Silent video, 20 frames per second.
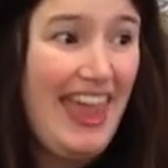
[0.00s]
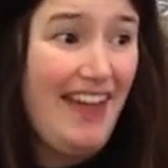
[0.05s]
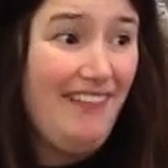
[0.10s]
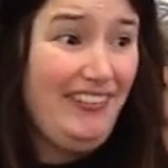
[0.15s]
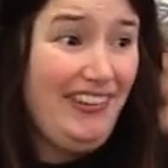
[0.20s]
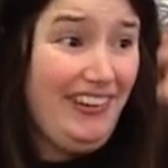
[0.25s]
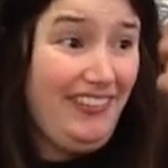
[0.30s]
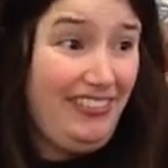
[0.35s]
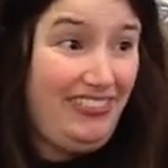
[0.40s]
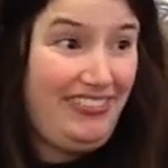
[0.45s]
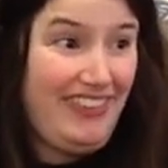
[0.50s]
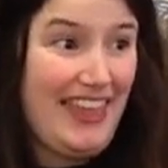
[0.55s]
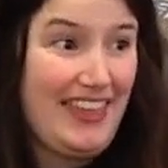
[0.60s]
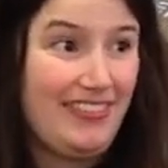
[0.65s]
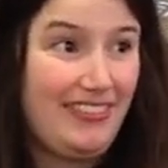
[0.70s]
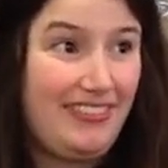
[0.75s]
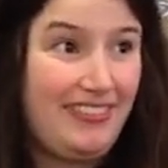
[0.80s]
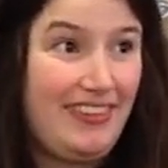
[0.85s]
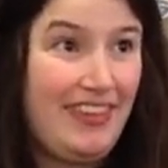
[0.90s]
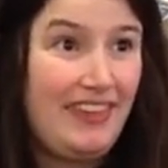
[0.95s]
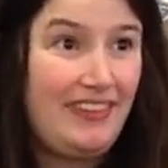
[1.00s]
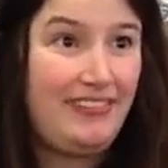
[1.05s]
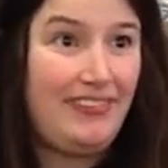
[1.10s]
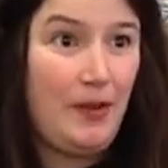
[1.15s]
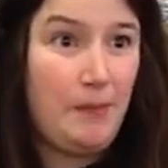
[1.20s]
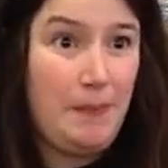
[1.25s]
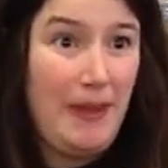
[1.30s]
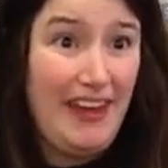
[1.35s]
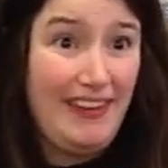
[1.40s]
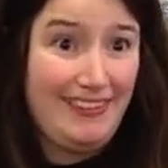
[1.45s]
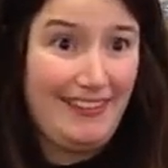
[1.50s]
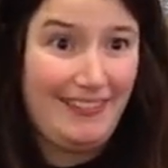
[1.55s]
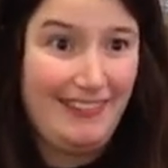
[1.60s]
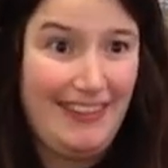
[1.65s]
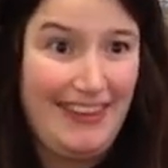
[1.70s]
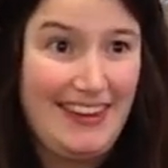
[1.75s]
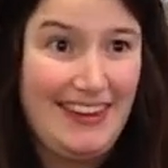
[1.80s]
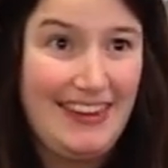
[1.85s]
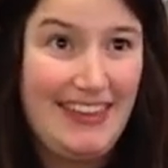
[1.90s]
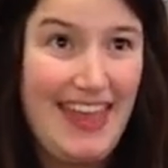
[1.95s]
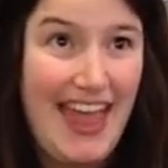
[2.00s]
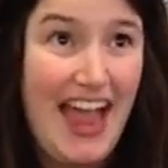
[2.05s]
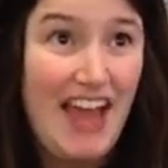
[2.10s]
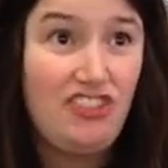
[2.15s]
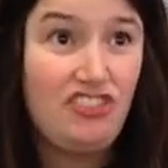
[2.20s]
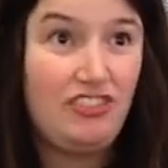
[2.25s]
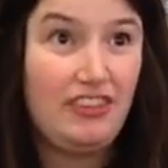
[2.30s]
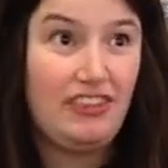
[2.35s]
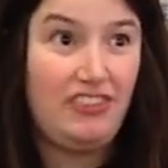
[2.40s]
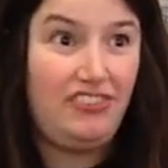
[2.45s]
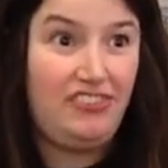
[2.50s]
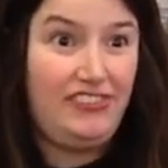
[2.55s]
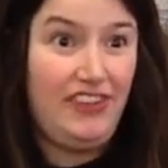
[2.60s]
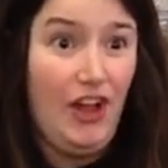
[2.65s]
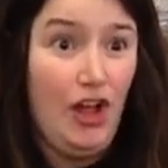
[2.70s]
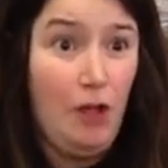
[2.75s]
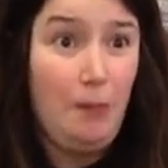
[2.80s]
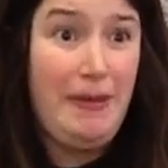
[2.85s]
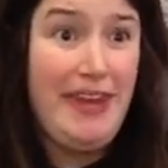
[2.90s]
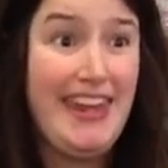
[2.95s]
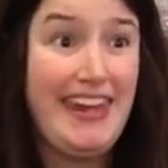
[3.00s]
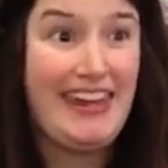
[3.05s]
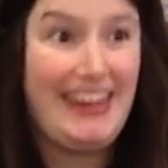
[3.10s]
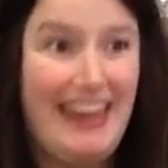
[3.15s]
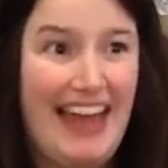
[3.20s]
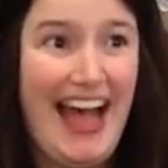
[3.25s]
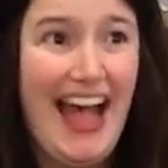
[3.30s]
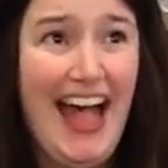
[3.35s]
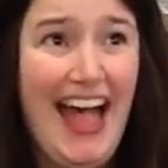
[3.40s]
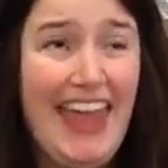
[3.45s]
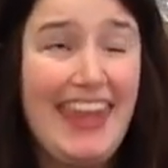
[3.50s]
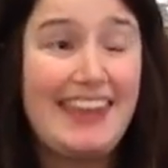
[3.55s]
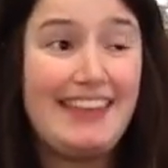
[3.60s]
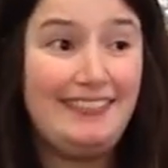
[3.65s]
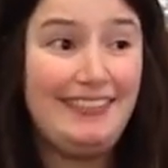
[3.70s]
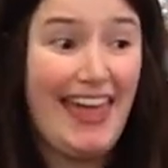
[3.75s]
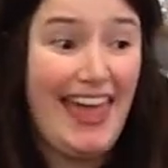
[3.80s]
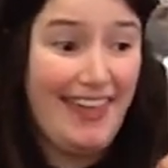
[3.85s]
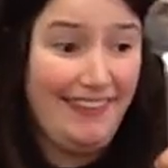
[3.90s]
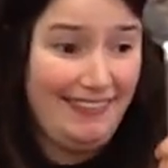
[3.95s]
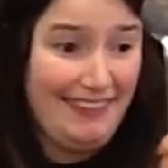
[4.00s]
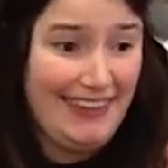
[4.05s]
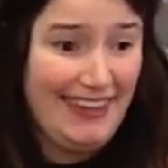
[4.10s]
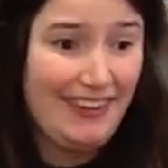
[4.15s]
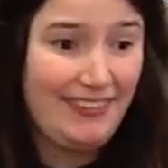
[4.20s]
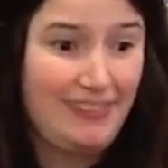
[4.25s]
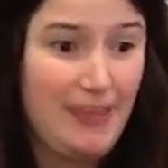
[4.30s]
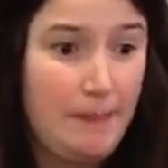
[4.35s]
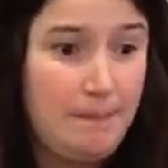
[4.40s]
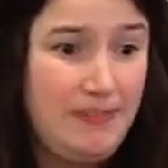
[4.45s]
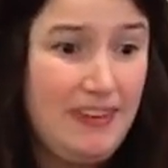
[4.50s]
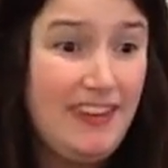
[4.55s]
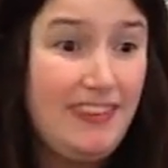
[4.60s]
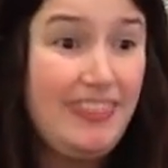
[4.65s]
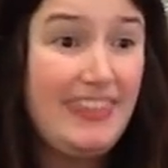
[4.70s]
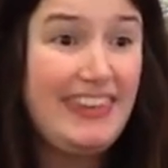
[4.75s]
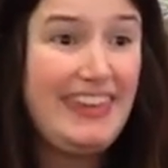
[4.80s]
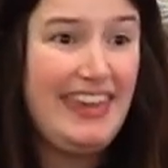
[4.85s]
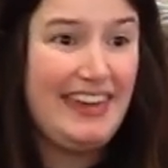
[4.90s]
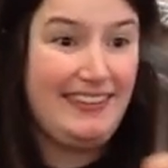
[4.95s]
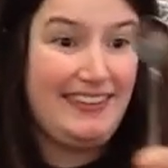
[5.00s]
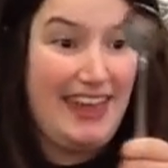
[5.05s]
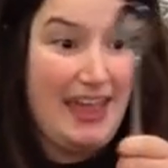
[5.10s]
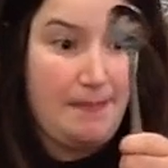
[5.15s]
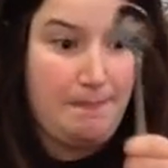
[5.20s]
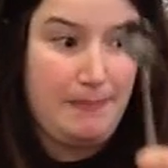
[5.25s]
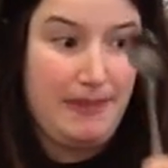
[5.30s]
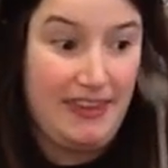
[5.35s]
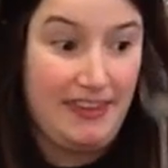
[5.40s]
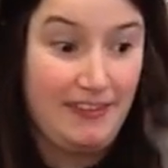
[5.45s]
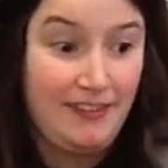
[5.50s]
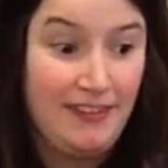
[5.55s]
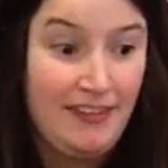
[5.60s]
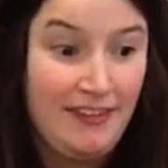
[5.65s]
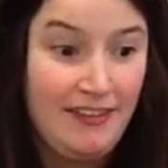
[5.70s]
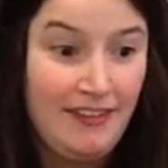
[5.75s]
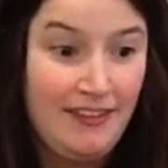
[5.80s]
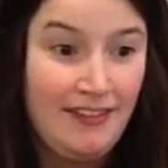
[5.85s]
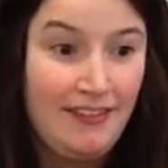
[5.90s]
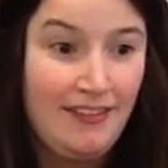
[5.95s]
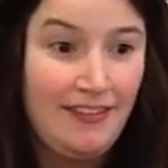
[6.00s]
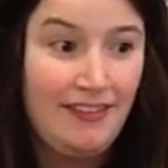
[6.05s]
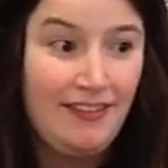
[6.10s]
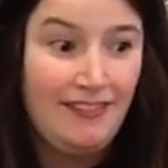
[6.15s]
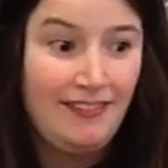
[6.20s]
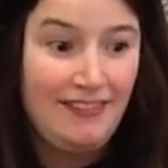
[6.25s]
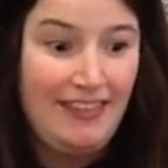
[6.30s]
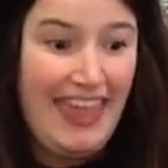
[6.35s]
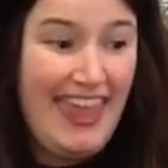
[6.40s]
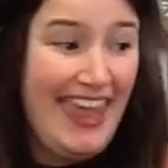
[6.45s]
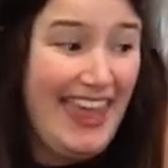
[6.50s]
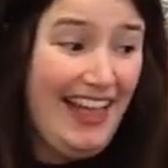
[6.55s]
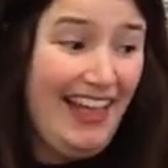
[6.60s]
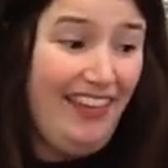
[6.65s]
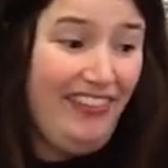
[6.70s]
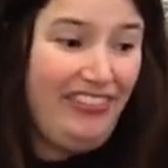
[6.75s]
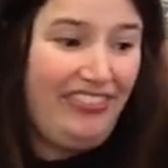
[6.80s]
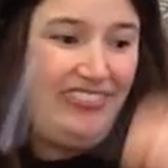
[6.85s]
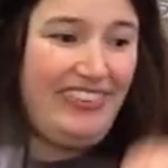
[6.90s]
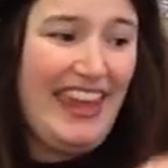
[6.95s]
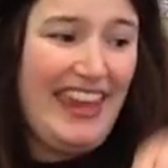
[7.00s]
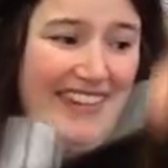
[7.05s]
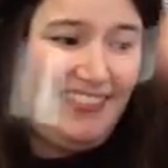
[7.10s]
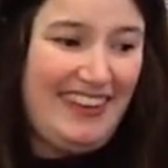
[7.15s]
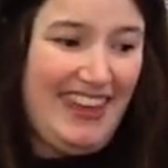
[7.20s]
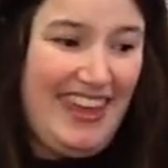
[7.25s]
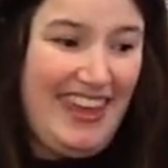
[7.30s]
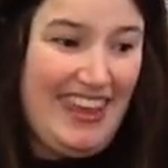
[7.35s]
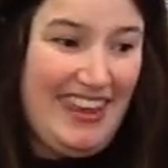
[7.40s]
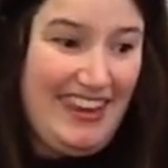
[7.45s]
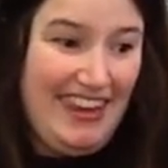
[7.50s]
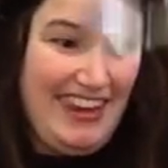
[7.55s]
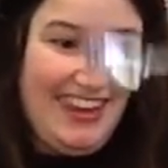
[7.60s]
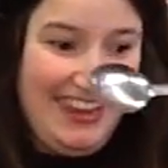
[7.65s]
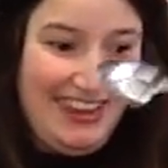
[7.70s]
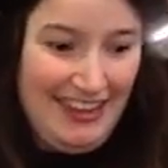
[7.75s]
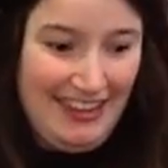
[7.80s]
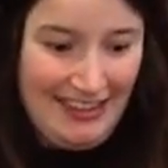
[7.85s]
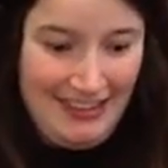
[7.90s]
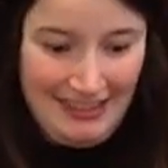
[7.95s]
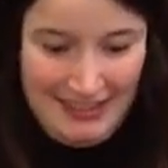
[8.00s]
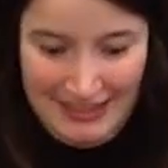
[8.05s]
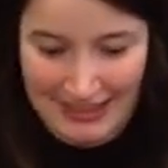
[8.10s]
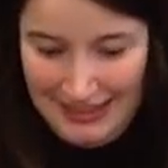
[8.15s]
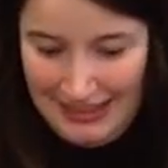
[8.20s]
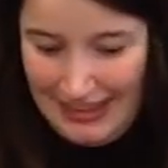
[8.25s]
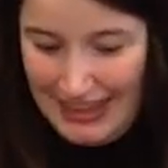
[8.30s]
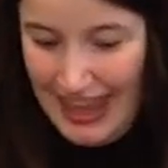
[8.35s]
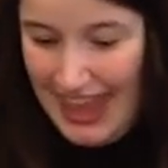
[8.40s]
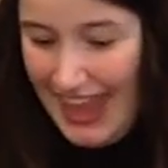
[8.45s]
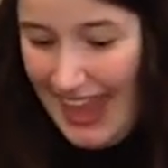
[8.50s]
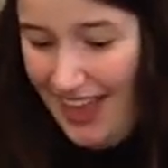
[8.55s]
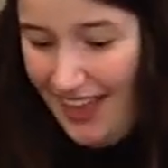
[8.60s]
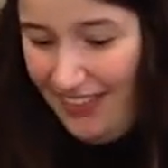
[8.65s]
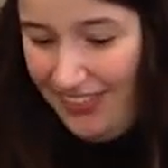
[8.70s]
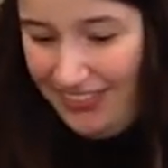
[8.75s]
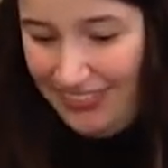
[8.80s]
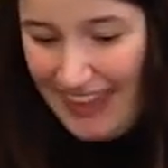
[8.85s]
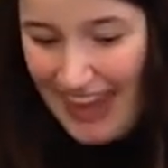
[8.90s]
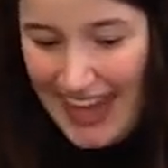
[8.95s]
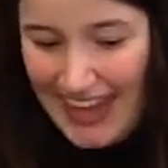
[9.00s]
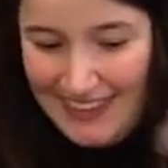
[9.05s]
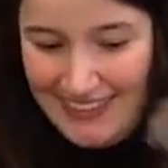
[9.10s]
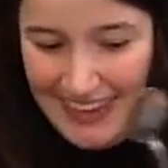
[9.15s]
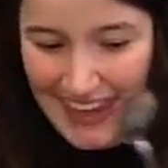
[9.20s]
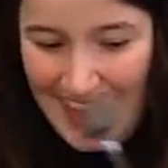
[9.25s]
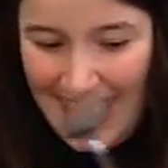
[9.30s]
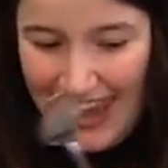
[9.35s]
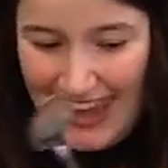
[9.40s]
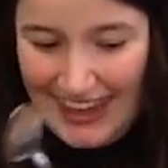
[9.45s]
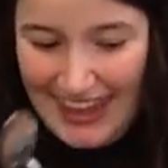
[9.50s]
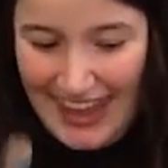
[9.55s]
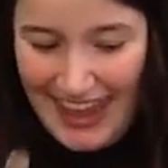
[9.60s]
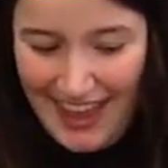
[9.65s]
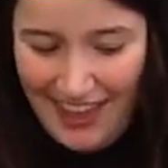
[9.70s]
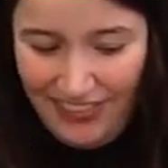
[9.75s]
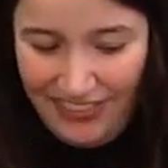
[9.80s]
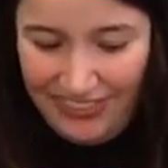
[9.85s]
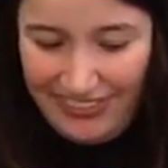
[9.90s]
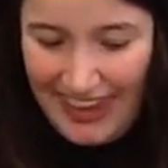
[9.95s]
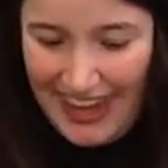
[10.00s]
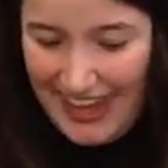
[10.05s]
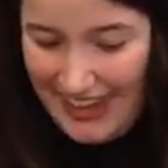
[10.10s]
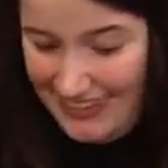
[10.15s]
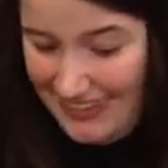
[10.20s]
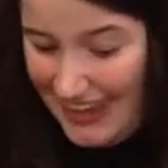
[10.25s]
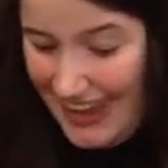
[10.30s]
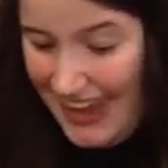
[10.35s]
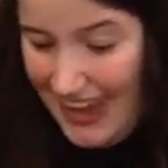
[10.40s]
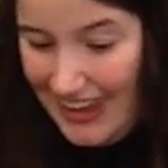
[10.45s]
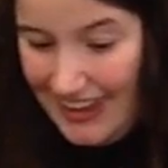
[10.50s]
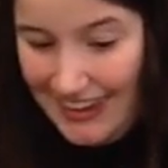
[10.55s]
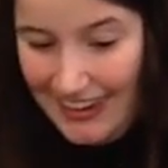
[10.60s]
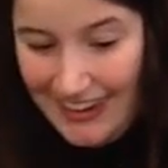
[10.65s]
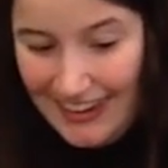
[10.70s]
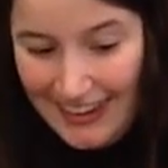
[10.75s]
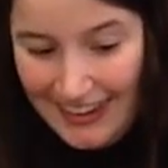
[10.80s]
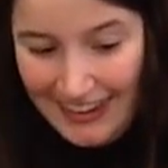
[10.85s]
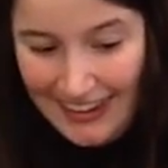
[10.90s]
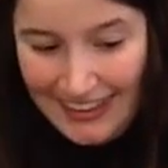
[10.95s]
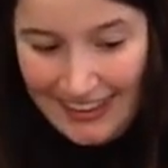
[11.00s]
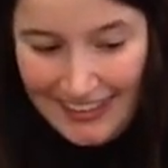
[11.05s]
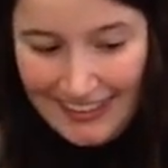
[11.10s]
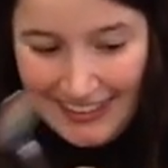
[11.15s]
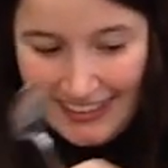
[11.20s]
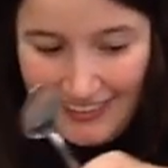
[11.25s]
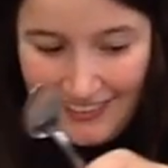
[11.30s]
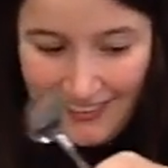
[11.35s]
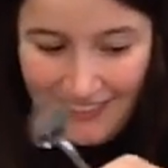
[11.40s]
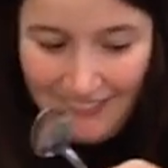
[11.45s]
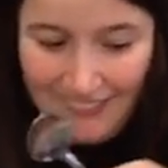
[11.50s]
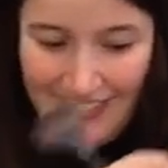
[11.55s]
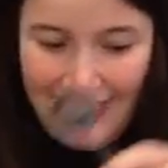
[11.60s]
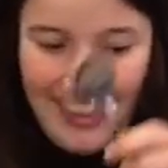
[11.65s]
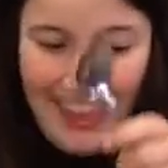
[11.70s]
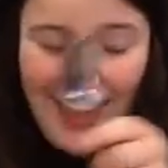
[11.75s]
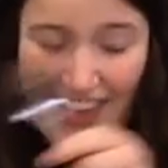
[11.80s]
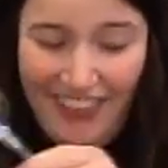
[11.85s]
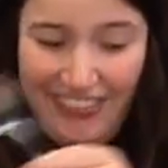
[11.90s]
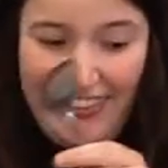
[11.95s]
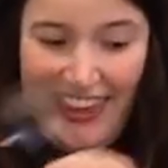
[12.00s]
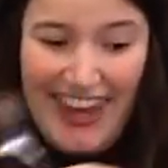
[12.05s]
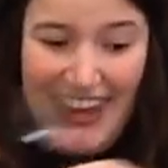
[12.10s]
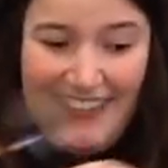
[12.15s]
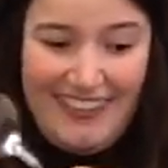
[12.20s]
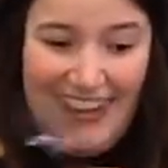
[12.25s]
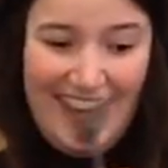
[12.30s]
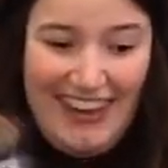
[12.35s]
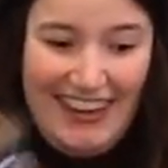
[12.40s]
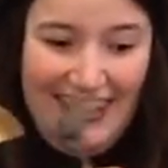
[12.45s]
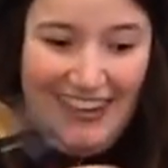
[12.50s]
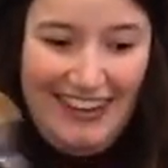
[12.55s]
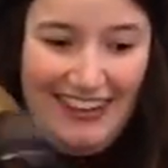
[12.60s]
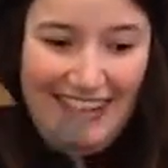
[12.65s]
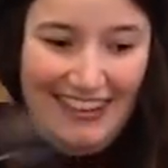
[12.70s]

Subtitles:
ever since. So basically, Ashlee stole me, and I gladly accepted the kidnapping. Hail Satan! Hail Satan! Hail Satan! Hail Satan!